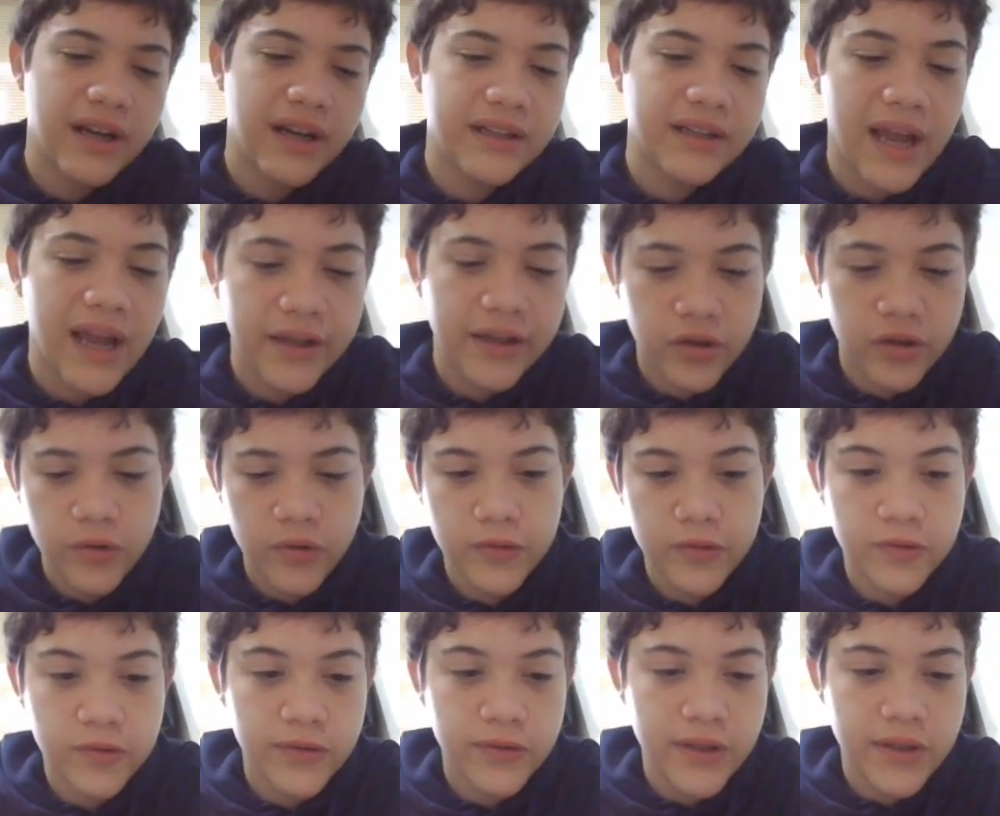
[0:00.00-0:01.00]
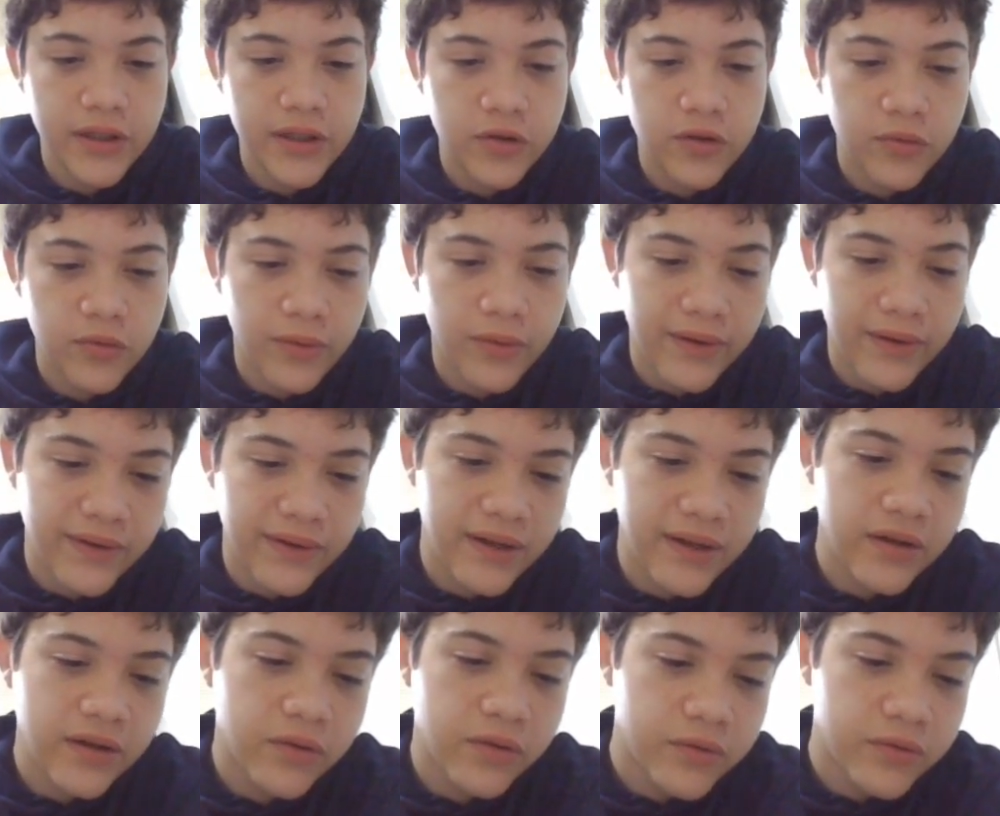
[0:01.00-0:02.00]
Like knight goes to D2 and
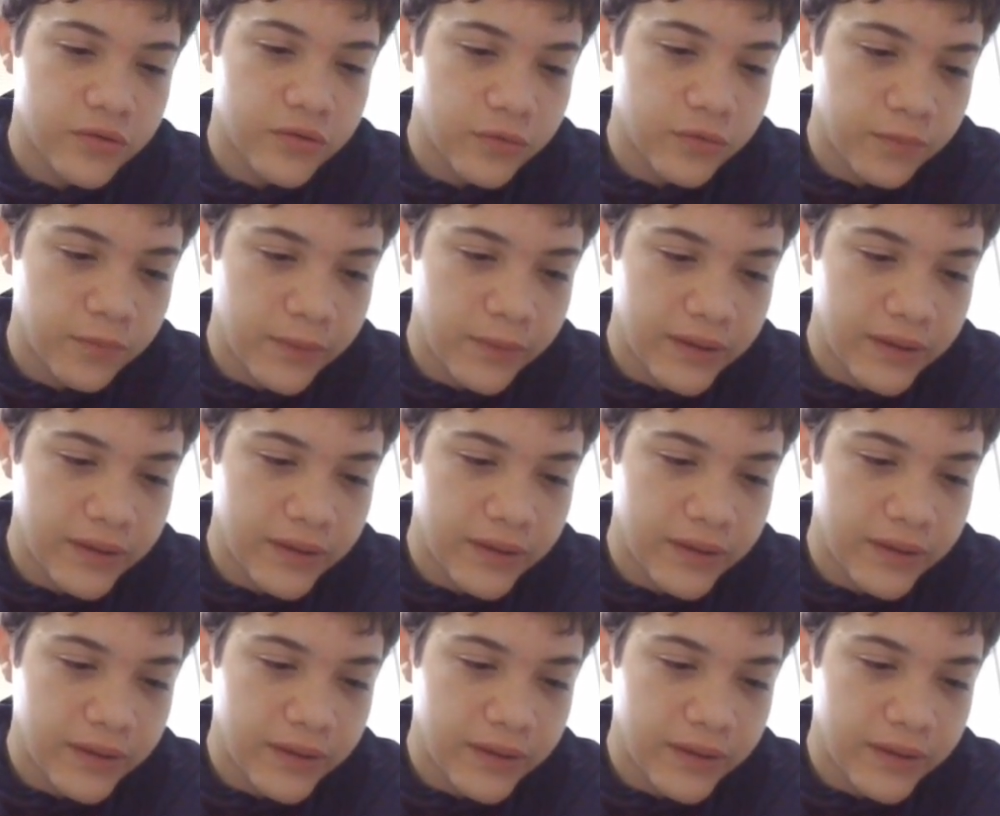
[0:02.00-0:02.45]
then goes to